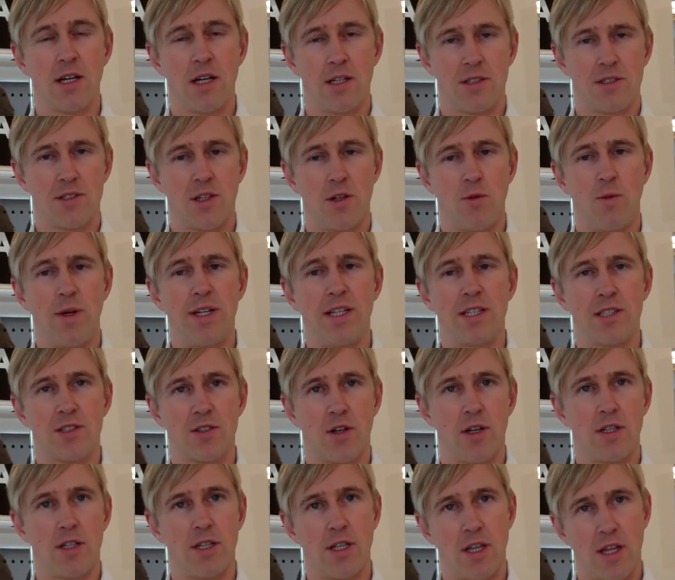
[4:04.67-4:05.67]
And so we
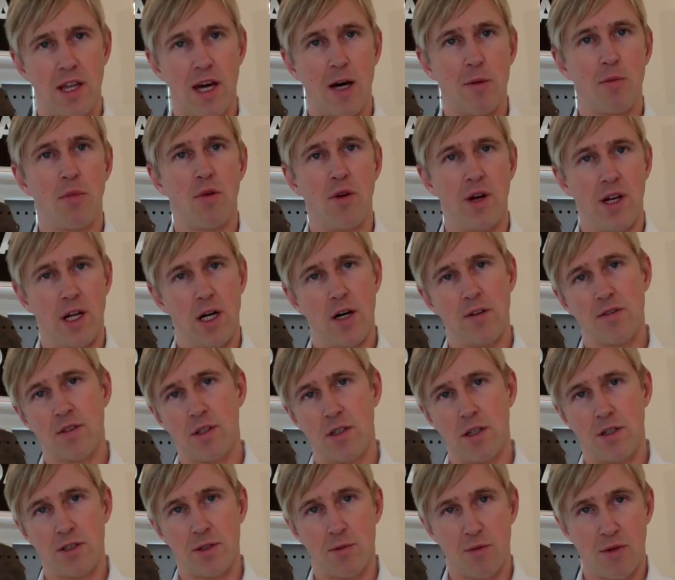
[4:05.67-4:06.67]
decided at that point,
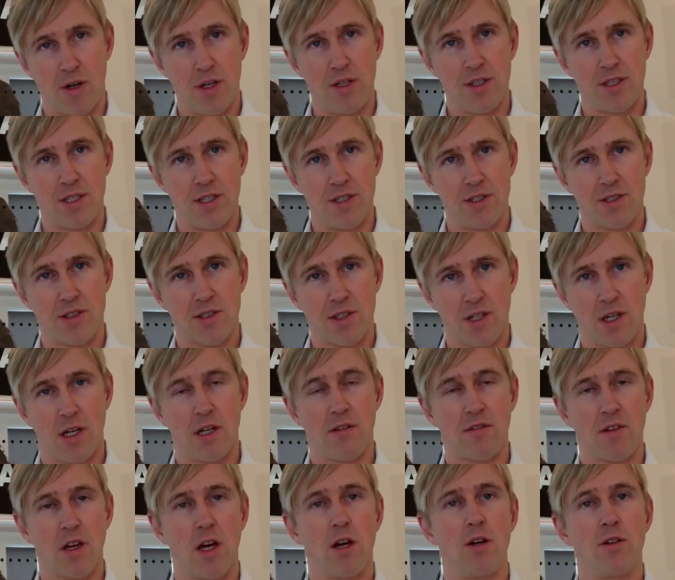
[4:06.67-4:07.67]
after those approaches, to
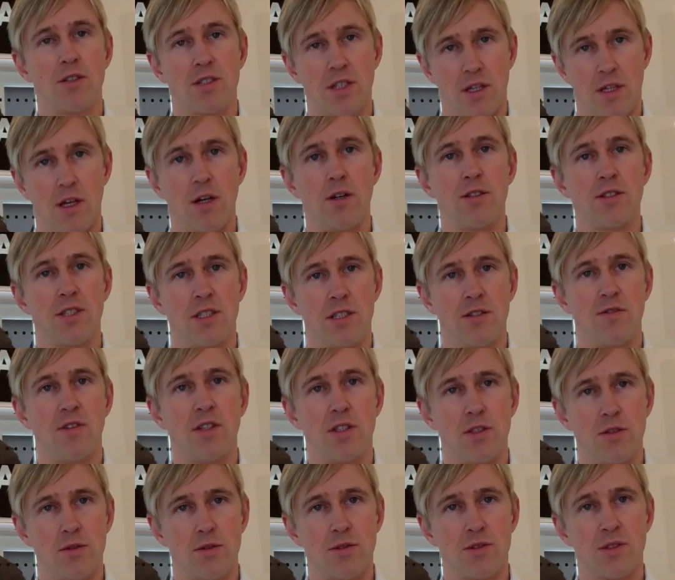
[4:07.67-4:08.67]
kind of go to those
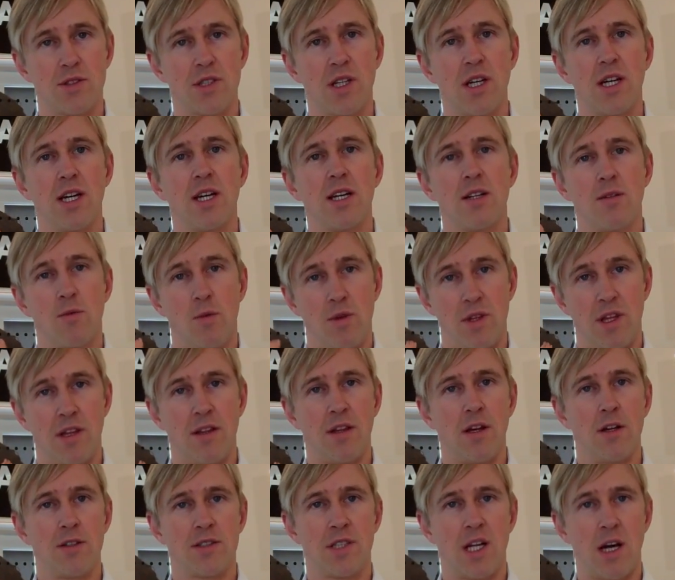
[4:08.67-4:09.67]
individuals
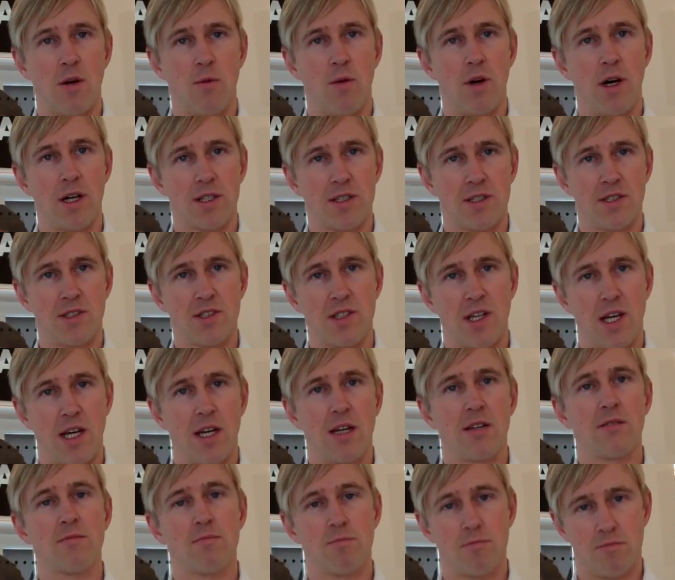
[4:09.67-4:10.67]
within those networks and
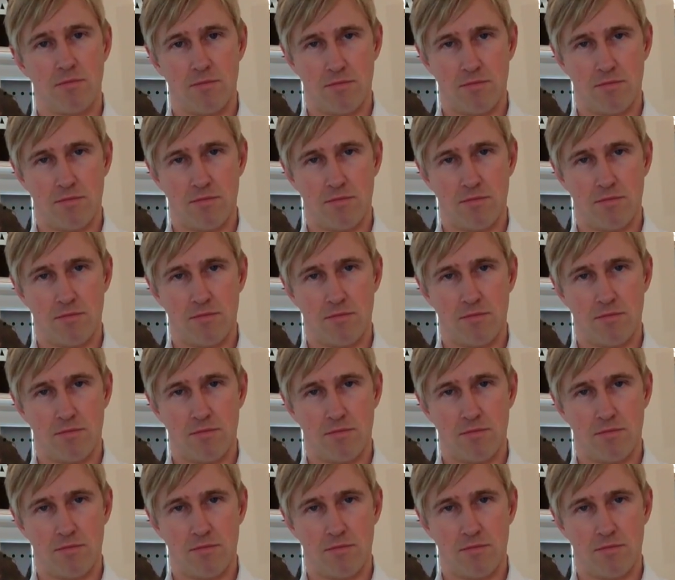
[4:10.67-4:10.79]
say,